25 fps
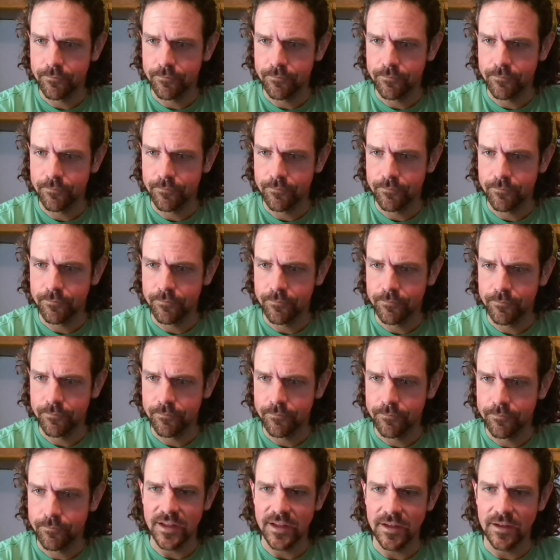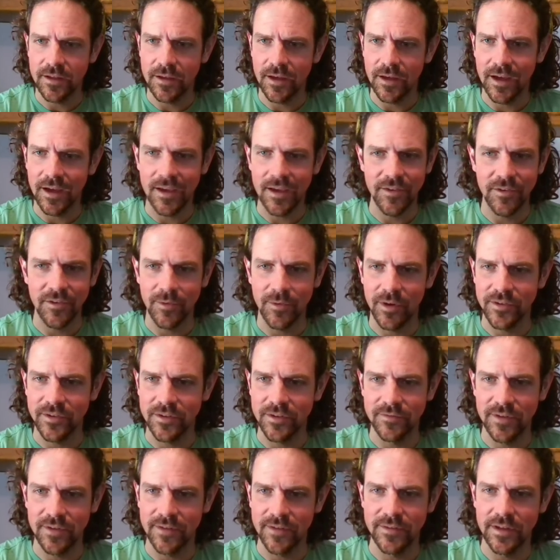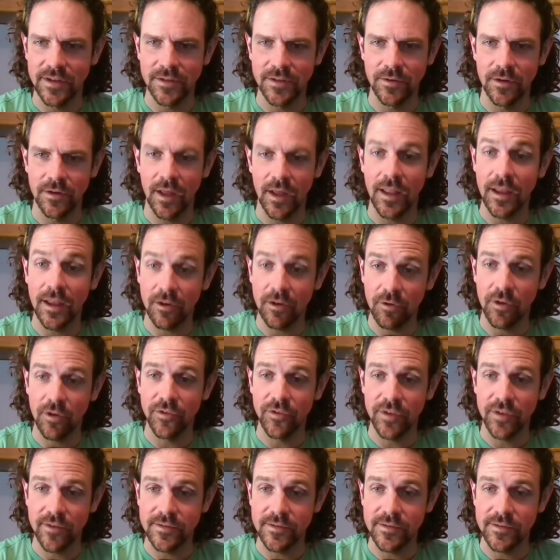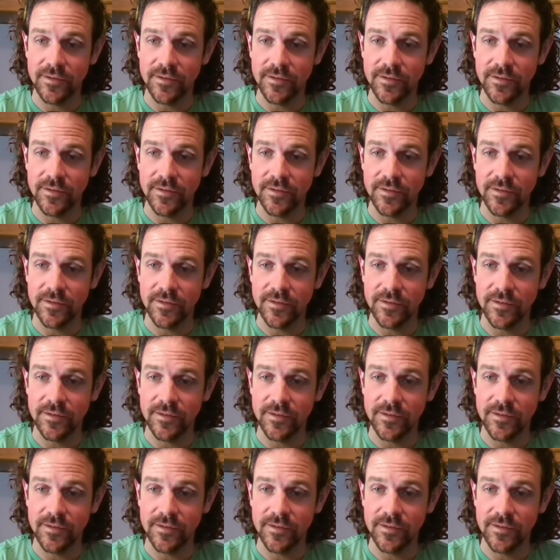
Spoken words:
In 5D, I used to watch in 5D. I like Crow 777.